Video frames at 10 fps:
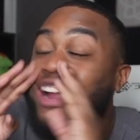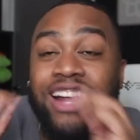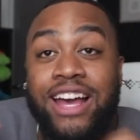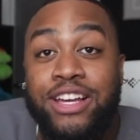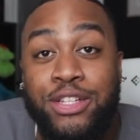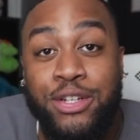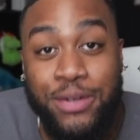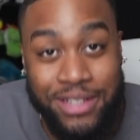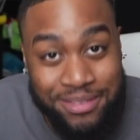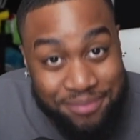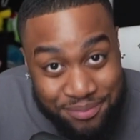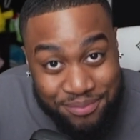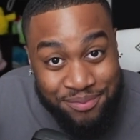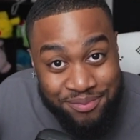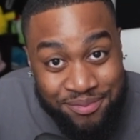How you doing?
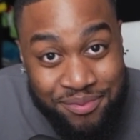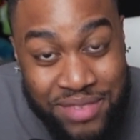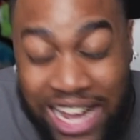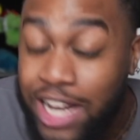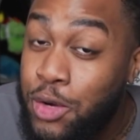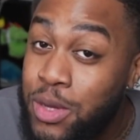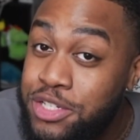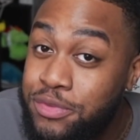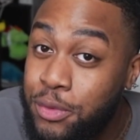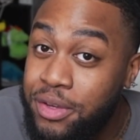I got a question for you.